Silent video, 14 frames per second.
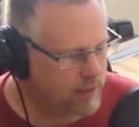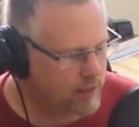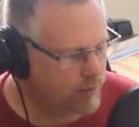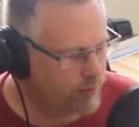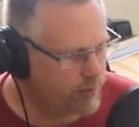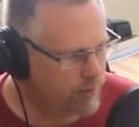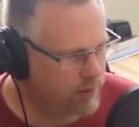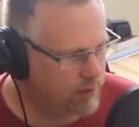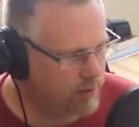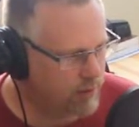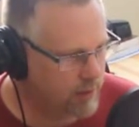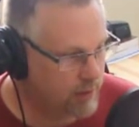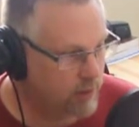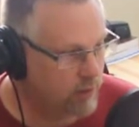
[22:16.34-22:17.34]

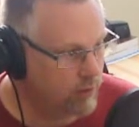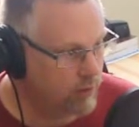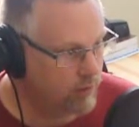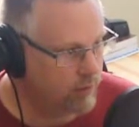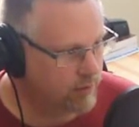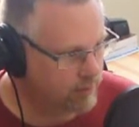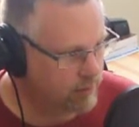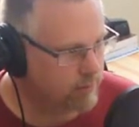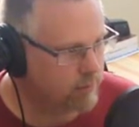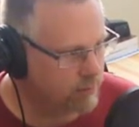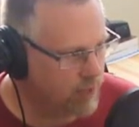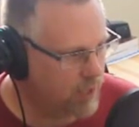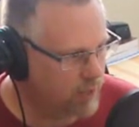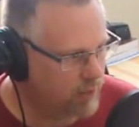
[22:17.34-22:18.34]
computer on the lunar
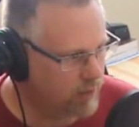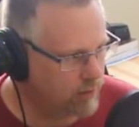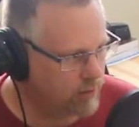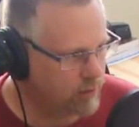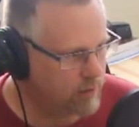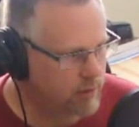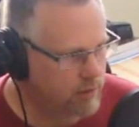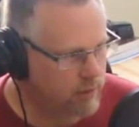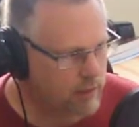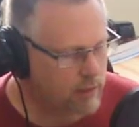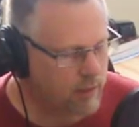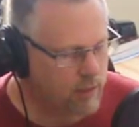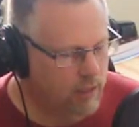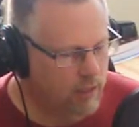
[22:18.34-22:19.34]
module,
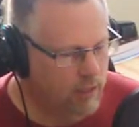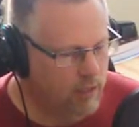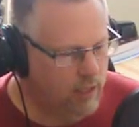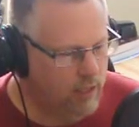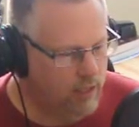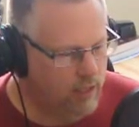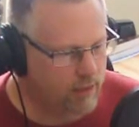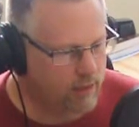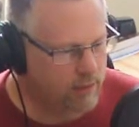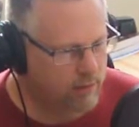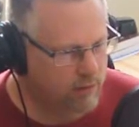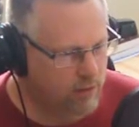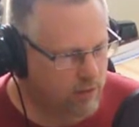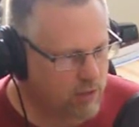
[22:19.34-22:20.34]
and
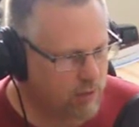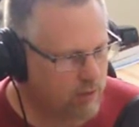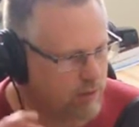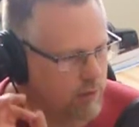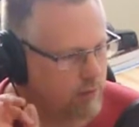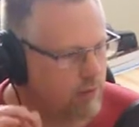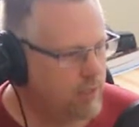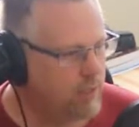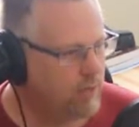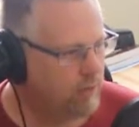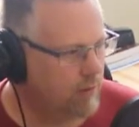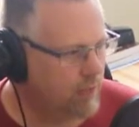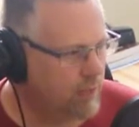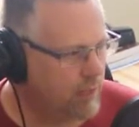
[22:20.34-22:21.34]
start the routine
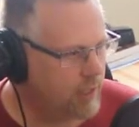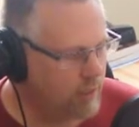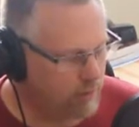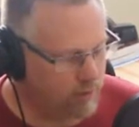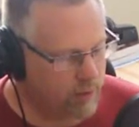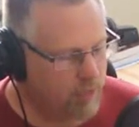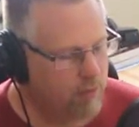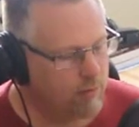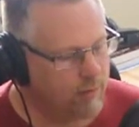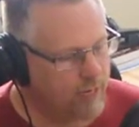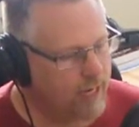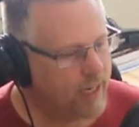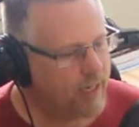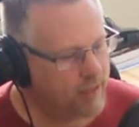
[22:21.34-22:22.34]
running, and it would come
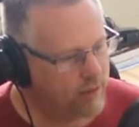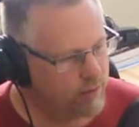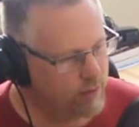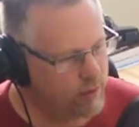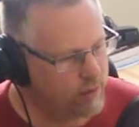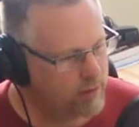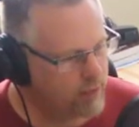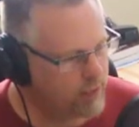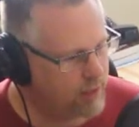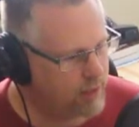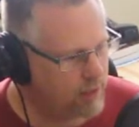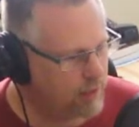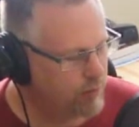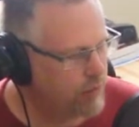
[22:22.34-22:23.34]
back and it would
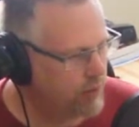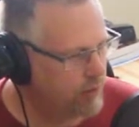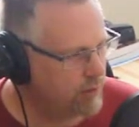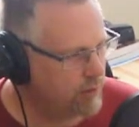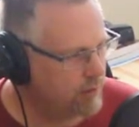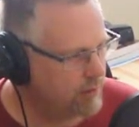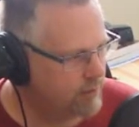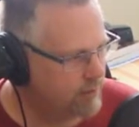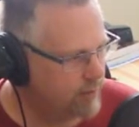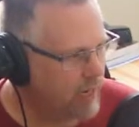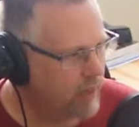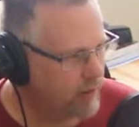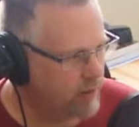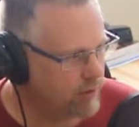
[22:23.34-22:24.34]
compute
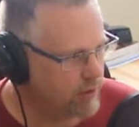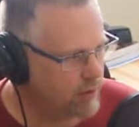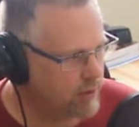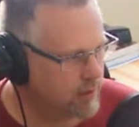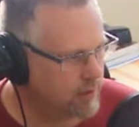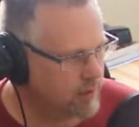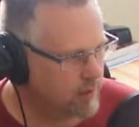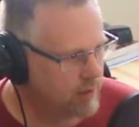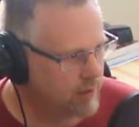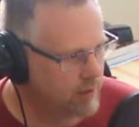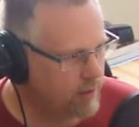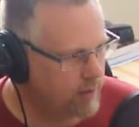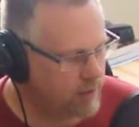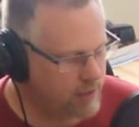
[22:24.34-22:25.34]
values.
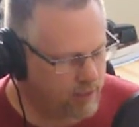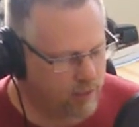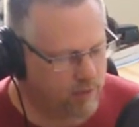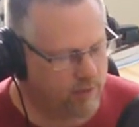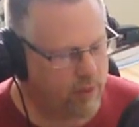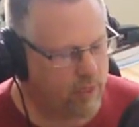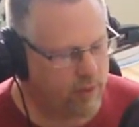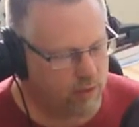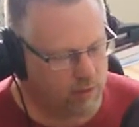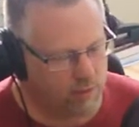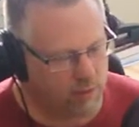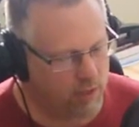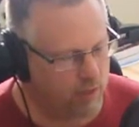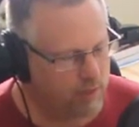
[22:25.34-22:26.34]
You could take those values,
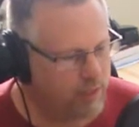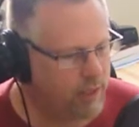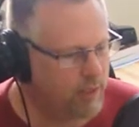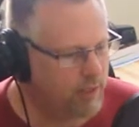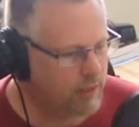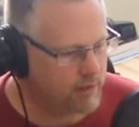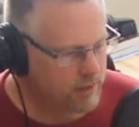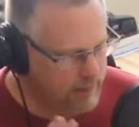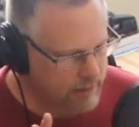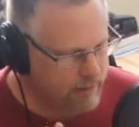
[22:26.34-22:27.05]
plug them in, and